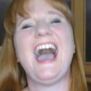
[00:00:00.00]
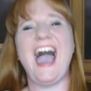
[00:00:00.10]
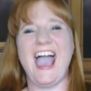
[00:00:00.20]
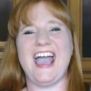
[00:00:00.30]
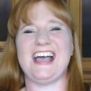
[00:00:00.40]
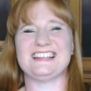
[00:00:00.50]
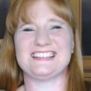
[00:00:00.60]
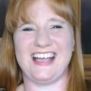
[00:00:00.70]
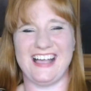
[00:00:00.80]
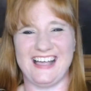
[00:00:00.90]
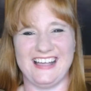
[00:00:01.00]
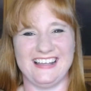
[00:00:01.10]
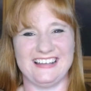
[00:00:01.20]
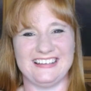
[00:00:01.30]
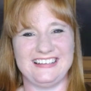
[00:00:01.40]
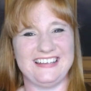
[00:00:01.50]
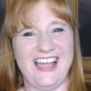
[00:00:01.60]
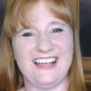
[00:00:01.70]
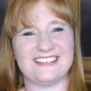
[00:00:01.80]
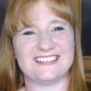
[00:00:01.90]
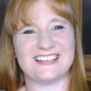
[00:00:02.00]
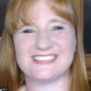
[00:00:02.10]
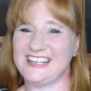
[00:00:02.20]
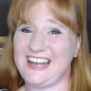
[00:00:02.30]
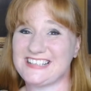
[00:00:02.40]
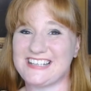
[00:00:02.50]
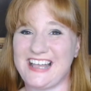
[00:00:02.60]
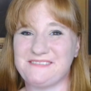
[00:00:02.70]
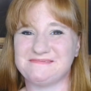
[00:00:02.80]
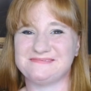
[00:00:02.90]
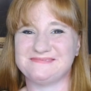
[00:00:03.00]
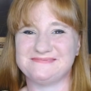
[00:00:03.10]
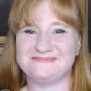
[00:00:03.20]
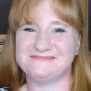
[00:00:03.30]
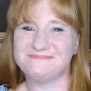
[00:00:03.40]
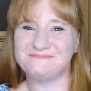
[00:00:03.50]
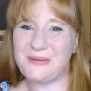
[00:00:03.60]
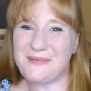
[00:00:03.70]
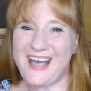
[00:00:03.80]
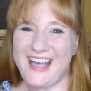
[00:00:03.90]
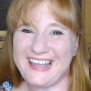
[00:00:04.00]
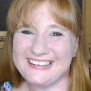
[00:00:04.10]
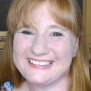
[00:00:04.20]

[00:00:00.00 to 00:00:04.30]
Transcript: And, yeah, I'll see you next time. Bye-bye.